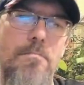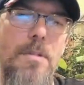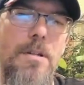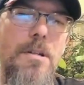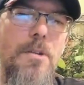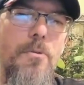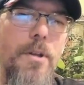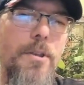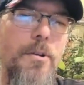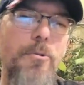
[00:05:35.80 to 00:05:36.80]
I'll tell you
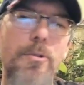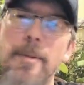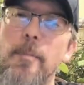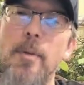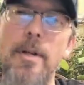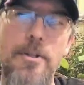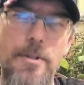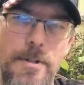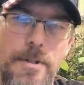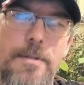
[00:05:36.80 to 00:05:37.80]
what, though, Ruby
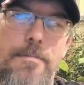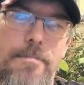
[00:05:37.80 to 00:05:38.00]
Bridges.